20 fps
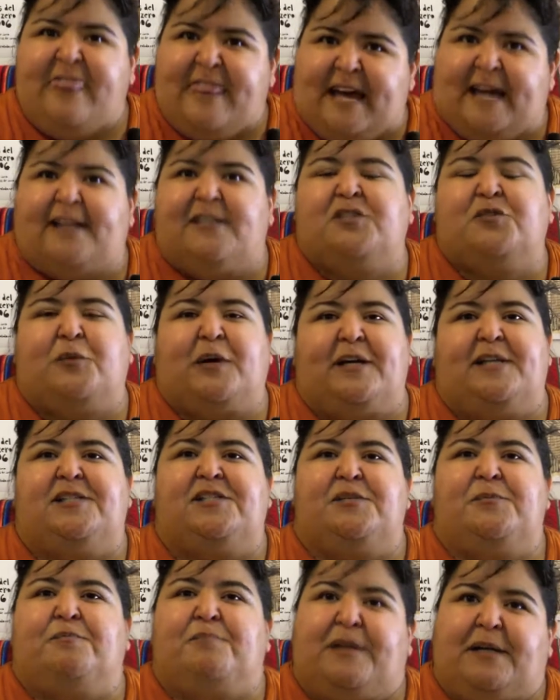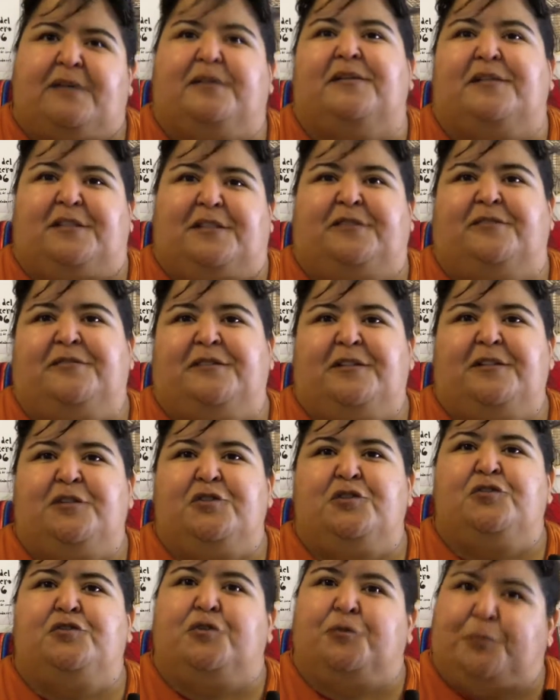That's why it's imperative
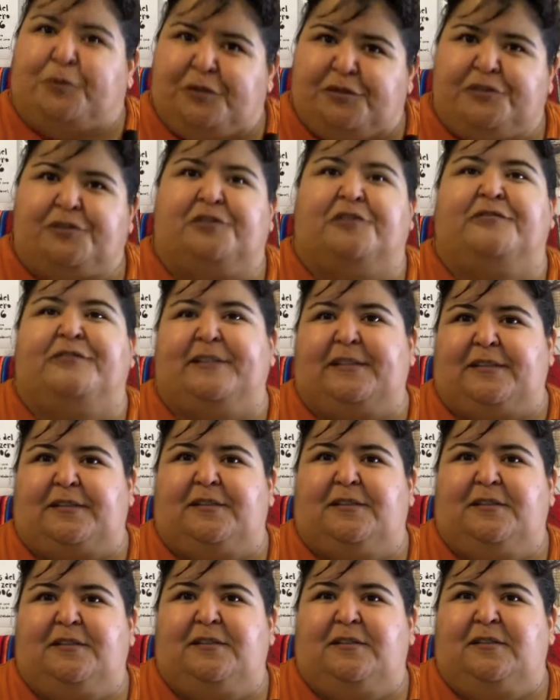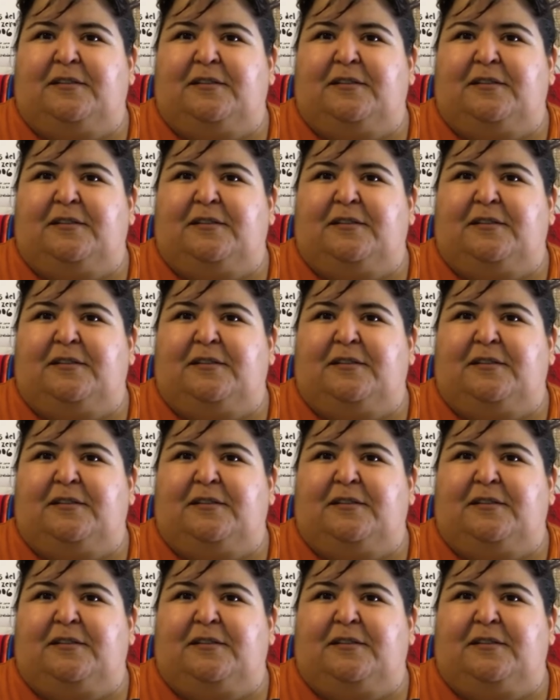to preserve it.